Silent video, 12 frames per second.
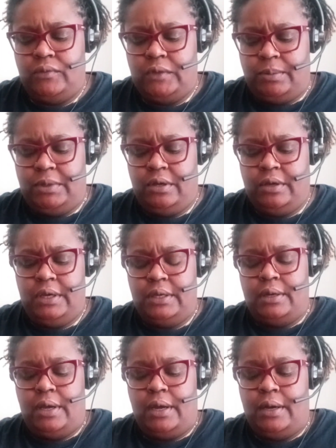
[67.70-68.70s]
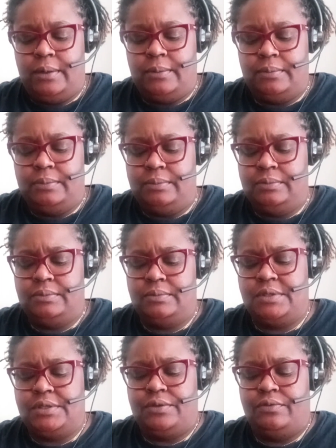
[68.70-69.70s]
I'm hearing um,
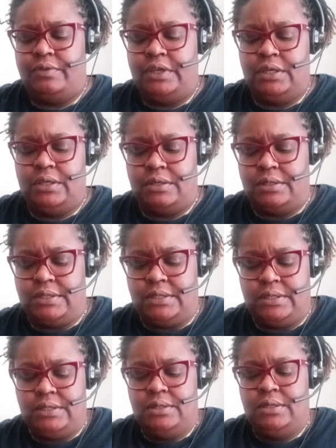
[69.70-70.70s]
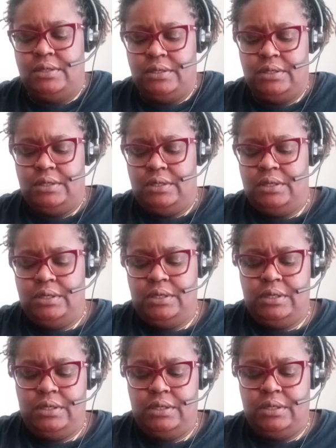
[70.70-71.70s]
certain readers,
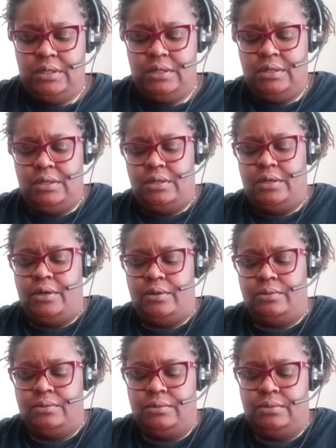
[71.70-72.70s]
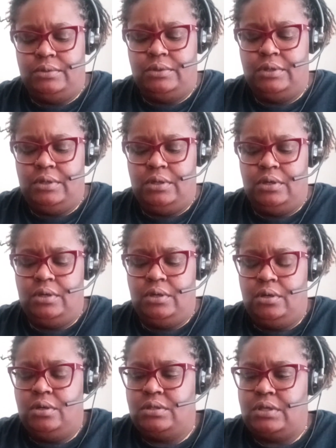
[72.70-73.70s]
you know,
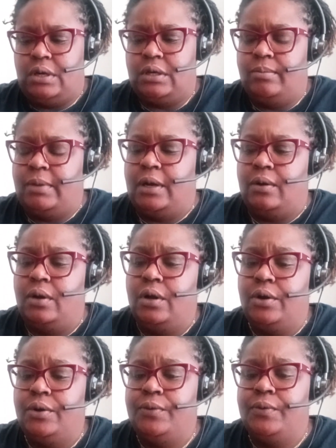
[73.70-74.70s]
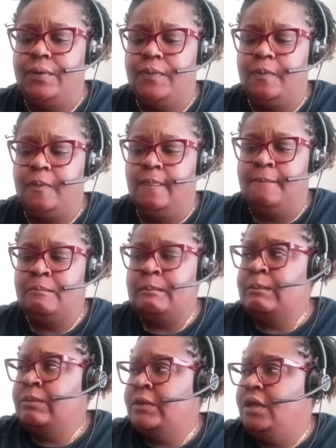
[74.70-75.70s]
talk about, oh,
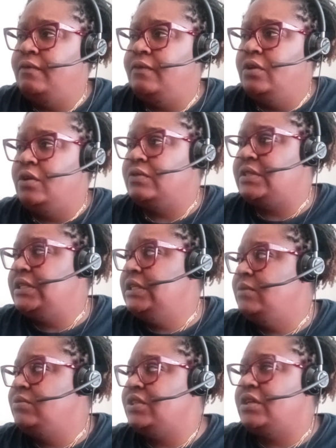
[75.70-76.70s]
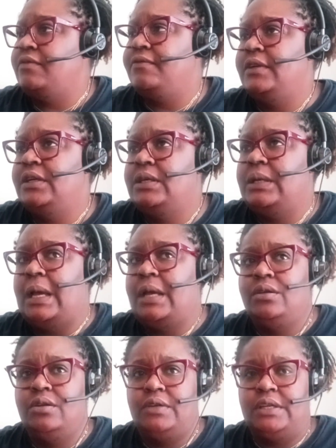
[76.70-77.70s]
if you don't see them shuffling, how
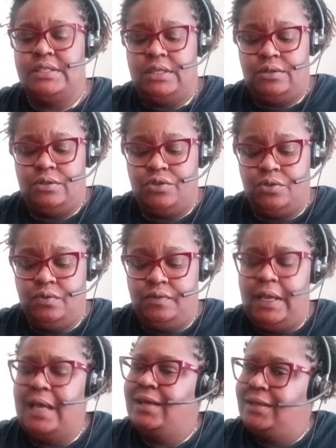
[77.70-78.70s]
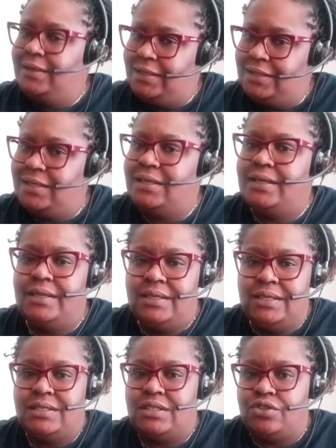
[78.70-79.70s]
you know they are telling the truth? No,
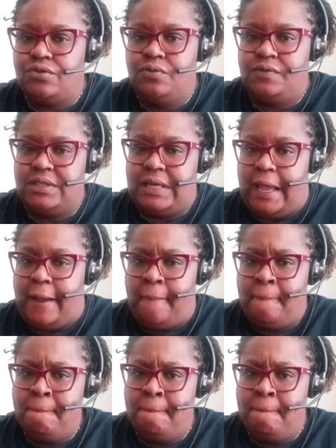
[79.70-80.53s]
it's a truth to that.